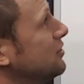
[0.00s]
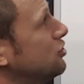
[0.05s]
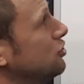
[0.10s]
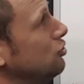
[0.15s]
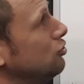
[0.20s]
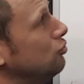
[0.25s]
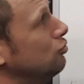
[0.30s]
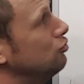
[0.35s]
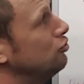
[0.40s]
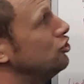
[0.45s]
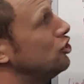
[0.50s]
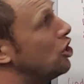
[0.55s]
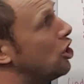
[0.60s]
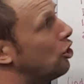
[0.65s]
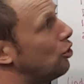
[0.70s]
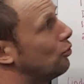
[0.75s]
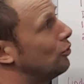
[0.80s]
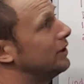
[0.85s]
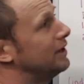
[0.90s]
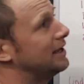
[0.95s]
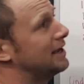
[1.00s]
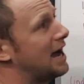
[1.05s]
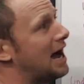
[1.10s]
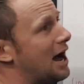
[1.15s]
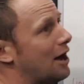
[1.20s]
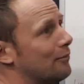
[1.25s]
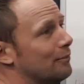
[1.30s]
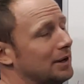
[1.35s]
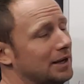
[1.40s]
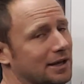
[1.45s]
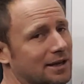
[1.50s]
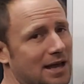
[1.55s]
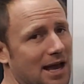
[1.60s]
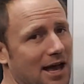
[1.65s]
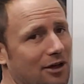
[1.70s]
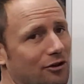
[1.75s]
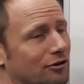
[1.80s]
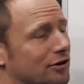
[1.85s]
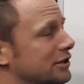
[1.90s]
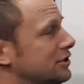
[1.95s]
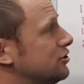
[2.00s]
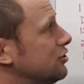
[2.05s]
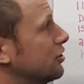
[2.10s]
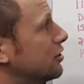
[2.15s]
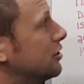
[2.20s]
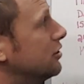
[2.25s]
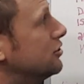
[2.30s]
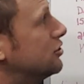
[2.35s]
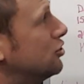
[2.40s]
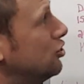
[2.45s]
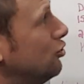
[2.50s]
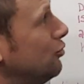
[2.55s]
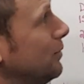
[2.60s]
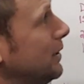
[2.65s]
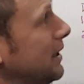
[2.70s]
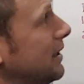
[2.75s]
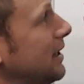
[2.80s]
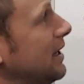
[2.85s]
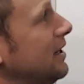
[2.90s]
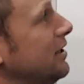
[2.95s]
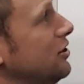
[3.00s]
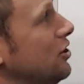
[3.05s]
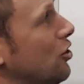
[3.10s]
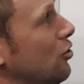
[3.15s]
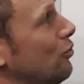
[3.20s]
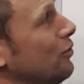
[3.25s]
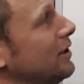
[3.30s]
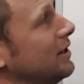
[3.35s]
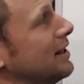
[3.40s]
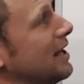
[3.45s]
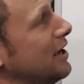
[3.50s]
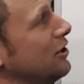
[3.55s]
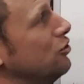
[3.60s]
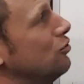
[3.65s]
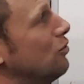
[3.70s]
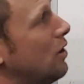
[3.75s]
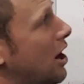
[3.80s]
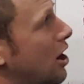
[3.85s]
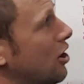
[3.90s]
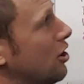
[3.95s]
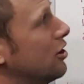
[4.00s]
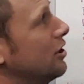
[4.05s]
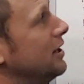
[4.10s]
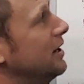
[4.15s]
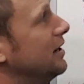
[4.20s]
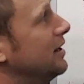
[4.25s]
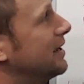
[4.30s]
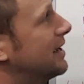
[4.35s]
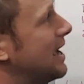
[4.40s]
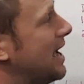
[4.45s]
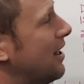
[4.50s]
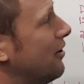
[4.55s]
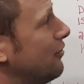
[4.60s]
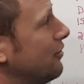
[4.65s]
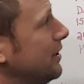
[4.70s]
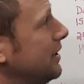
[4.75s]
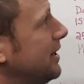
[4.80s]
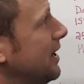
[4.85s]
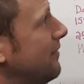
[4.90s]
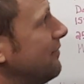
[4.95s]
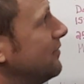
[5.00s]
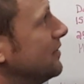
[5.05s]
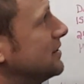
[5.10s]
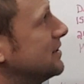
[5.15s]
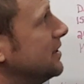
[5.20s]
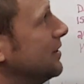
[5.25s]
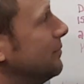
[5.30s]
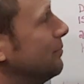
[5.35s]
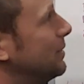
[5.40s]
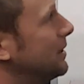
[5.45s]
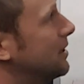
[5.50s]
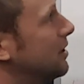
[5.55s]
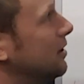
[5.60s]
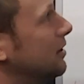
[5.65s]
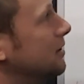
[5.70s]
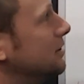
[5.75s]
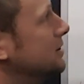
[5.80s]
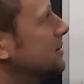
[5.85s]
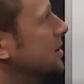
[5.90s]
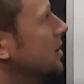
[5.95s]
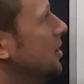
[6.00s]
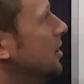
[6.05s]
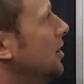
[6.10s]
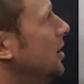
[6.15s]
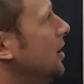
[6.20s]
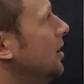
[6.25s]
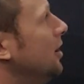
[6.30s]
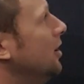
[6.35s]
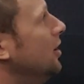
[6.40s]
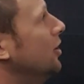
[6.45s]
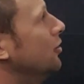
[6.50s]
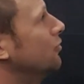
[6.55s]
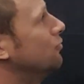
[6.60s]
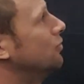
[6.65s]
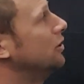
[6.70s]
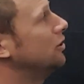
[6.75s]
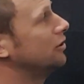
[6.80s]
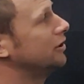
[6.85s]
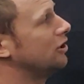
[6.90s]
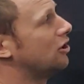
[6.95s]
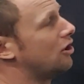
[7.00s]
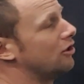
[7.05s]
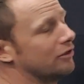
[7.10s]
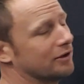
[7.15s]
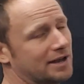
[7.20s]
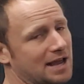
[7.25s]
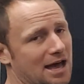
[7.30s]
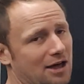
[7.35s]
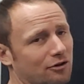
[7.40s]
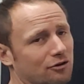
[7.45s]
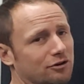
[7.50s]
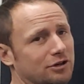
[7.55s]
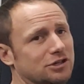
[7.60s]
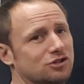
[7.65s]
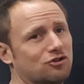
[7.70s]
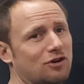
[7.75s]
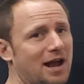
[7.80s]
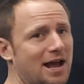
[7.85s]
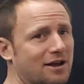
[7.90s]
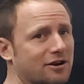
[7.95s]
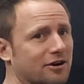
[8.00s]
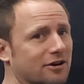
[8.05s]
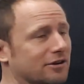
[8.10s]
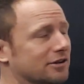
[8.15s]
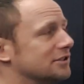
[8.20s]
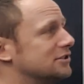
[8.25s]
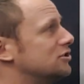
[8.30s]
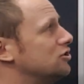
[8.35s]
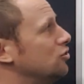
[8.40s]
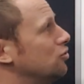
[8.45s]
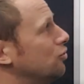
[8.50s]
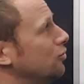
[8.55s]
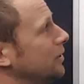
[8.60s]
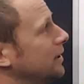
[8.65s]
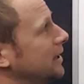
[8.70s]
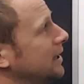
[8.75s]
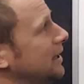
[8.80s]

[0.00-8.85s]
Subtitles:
to knowing how many calories you're consuming and knowing that you are in a calorie deficit, because really all the calorie tracker is doing